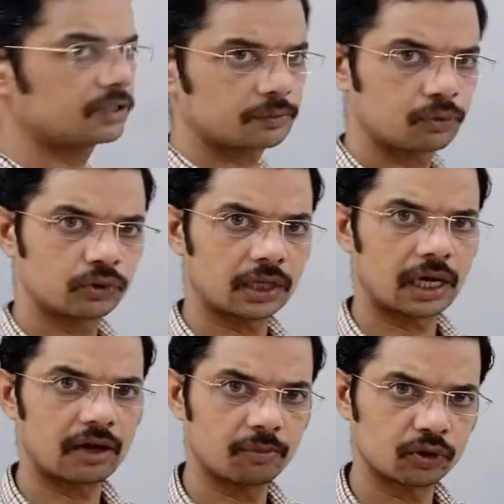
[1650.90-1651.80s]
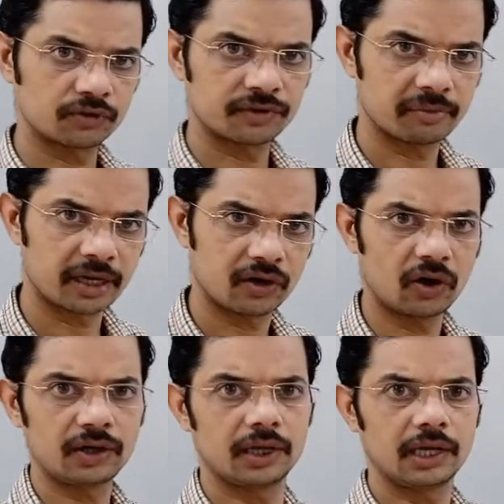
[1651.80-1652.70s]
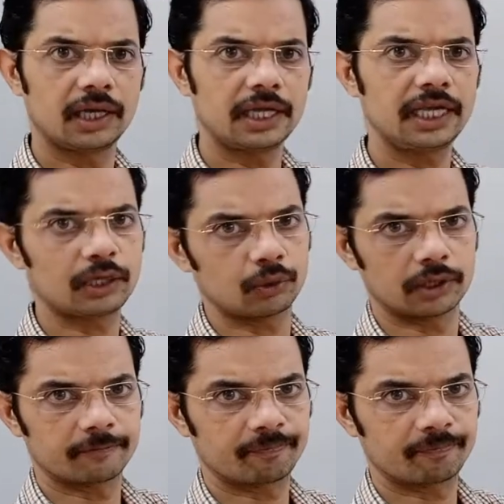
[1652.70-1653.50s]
which both of them are not equal.